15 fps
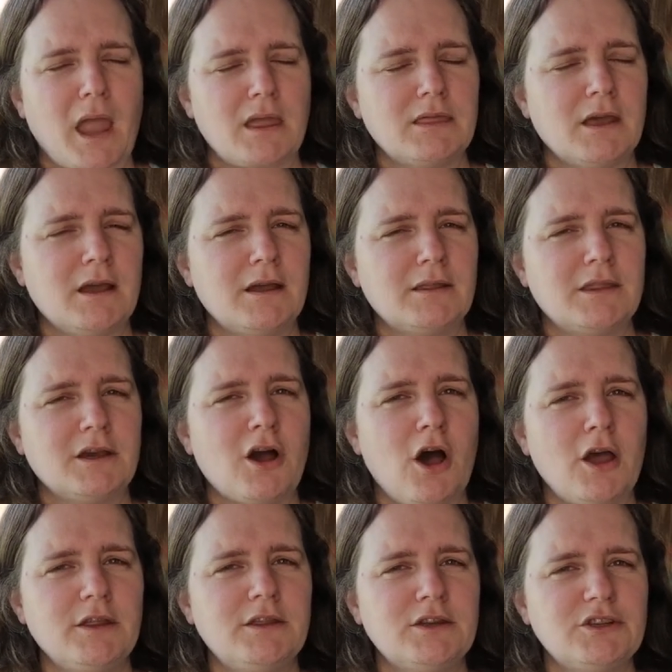the, the
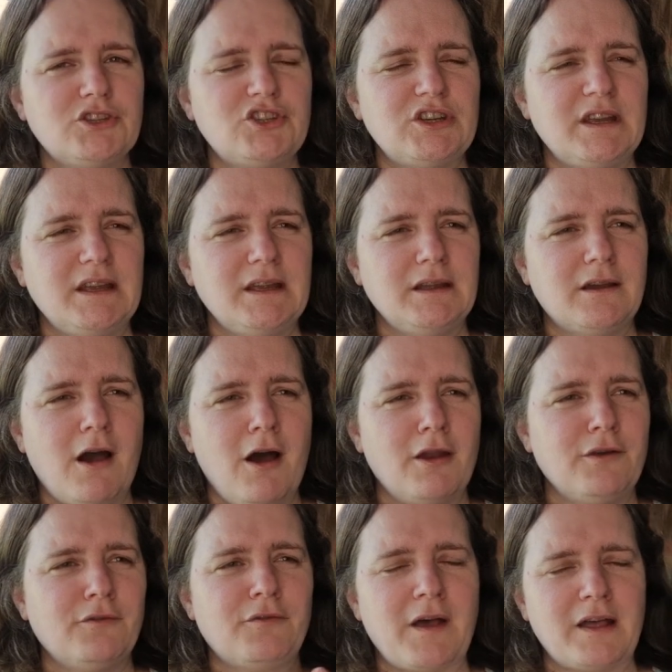guy that she
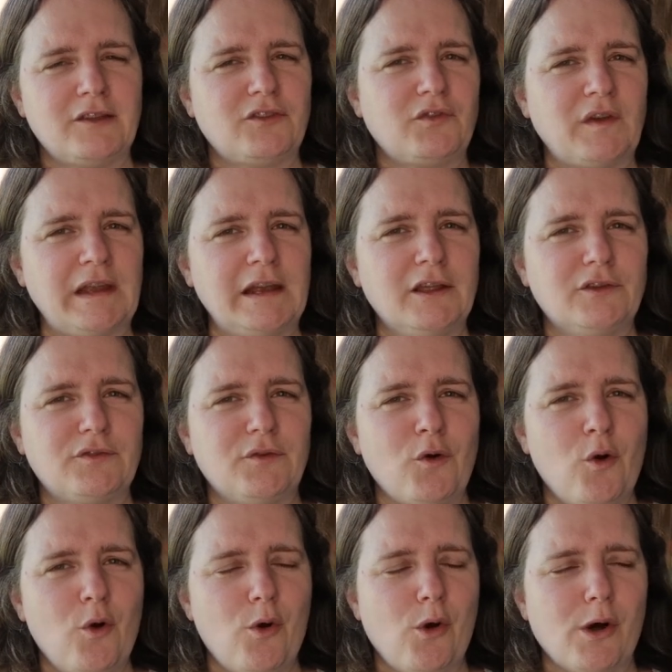kind of has feelings
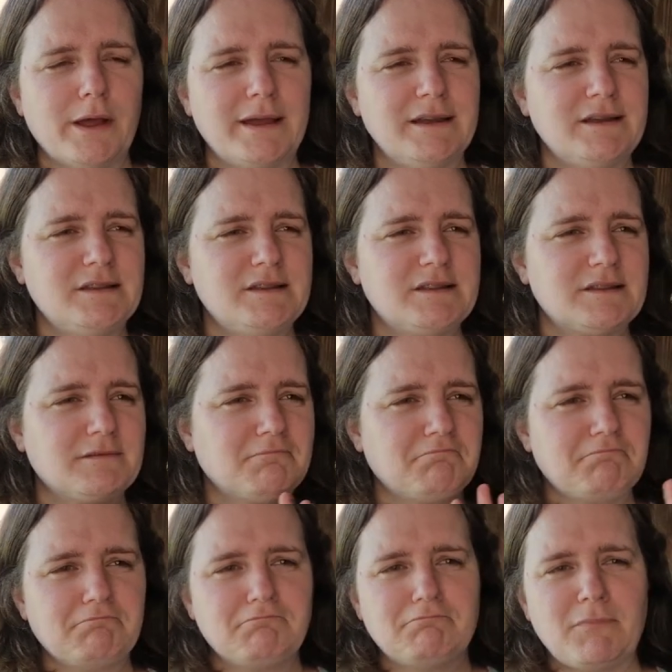for is
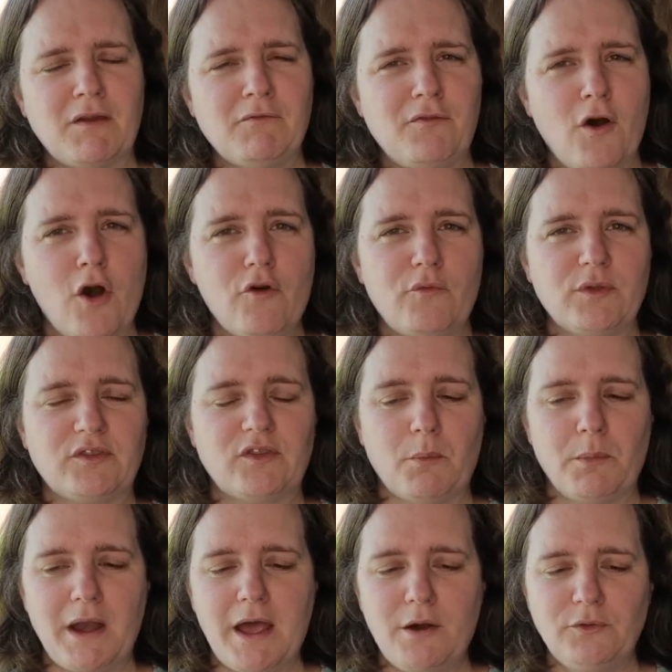involved with
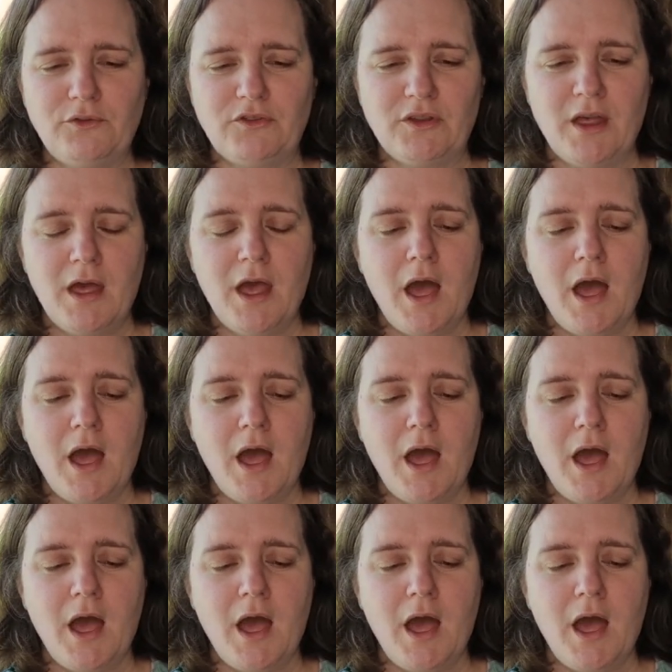someone else.